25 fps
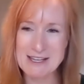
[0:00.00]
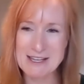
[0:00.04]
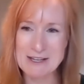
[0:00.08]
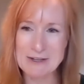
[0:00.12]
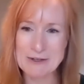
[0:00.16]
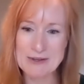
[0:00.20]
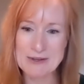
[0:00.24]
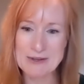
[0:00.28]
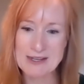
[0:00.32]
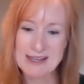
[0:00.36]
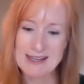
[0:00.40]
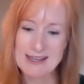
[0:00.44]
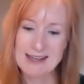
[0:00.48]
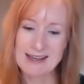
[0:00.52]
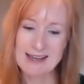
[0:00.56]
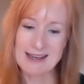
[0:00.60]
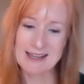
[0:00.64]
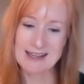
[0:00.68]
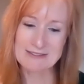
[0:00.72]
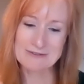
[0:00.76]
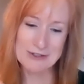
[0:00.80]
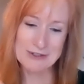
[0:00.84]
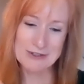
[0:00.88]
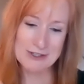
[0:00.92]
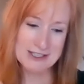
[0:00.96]
So
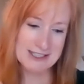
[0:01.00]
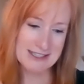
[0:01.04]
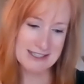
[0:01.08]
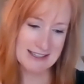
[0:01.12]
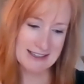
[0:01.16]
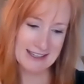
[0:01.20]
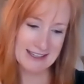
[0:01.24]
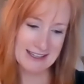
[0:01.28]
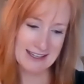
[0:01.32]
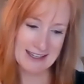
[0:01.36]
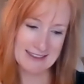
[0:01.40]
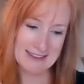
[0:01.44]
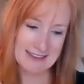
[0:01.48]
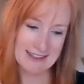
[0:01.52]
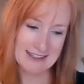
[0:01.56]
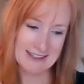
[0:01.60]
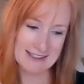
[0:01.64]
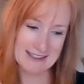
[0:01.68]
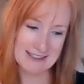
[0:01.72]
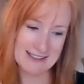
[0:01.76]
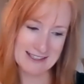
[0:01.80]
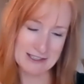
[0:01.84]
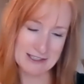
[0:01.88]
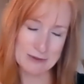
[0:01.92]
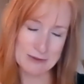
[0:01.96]
unfortunately, I
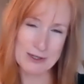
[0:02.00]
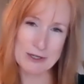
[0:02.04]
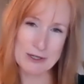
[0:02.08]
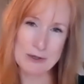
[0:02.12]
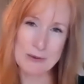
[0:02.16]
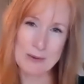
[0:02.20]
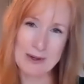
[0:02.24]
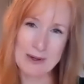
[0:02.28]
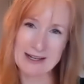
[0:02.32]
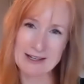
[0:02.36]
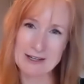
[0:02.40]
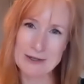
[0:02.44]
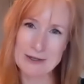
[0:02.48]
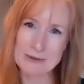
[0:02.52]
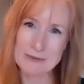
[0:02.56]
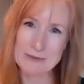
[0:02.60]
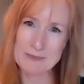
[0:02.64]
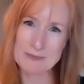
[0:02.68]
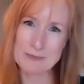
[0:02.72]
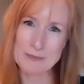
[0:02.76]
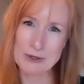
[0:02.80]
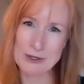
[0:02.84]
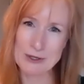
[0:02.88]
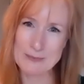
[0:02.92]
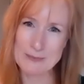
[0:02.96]
think it's going to require
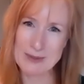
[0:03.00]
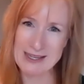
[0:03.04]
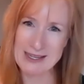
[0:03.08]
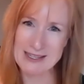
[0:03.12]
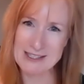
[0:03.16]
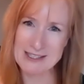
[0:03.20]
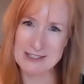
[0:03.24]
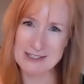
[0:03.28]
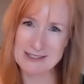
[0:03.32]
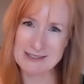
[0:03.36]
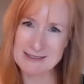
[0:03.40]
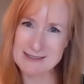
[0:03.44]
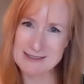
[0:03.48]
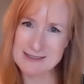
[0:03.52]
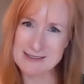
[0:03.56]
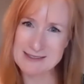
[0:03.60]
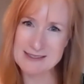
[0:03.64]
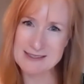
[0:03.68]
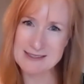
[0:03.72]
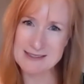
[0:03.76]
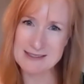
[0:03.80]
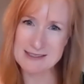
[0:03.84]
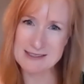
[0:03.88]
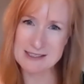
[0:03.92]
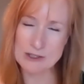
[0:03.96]
more patience
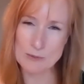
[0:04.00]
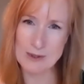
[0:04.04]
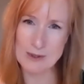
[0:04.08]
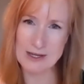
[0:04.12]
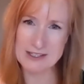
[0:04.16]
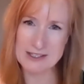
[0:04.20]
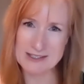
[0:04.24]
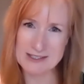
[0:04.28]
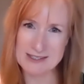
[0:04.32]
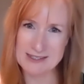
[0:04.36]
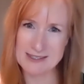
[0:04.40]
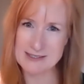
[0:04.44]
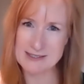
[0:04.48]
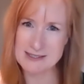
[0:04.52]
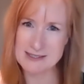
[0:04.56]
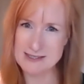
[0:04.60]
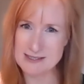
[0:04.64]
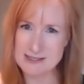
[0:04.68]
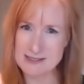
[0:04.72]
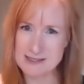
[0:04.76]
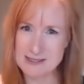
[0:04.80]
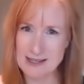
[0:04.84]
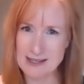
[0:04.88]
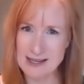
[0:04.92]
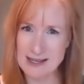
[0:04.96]
to watch
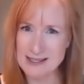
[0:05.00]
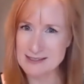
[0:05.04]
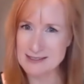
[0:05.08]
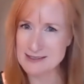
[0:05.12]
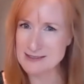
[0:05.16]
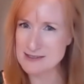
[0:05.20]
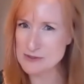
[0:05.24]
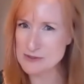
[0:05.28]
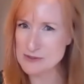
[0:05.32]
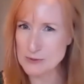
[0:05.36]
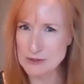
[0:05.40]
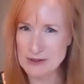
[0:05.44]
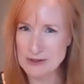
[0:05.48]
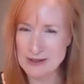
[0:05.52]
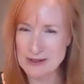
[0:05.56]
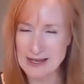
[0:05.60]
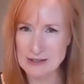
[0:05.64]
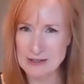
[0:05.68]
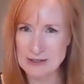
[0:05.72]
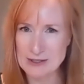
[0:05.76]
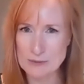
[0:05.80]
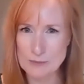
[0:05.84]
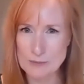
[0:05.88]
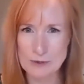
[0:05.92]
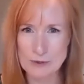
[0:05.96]
this guidance roll
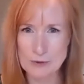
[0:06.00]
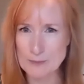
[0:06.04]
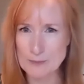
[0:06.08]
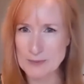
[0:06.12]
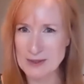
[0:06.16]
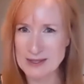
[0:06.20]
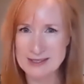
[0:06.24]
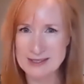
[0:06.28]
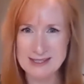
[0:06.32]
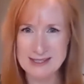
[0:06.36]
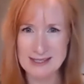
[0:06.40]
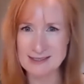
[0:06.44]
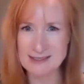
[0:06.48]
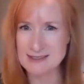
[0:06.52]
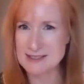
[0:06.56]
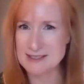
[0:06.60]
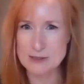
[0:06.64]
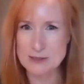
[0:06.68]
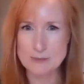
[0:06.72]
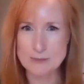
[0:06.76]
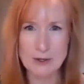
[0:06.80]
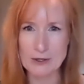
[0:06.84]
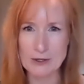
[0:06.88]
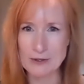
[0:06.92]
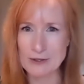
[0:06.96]
out. It won't be done
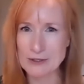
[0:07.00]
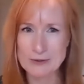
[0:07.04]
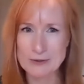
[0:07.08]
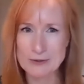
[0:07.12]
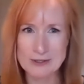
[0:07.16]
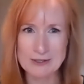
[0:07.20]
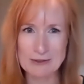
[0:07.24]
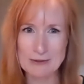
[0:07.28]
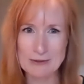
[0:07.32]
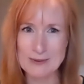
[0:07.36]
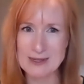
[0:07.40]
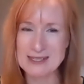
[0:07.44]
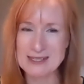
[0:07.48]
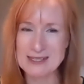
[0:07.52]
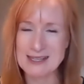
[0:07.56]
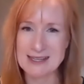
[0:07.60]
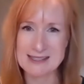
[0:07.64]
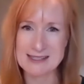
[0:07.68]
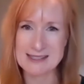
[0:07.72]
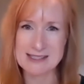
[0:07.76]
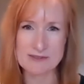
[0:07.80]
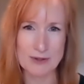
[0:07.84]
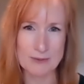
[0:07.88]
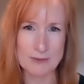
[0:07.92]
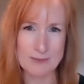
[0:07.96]
tomorrow or three
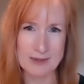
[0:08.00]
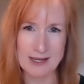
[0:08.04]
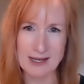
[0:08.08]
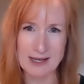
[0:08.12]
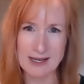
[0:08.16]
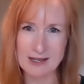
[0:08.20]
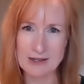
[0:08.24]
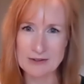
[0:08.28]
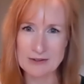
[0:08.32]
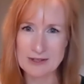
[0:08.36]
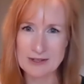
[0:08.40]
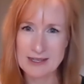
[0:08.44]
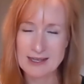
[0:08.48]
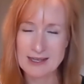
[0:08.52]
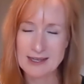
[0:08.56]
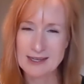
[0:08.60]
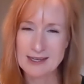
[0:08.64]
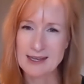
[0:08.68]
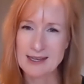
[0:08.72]
days from now.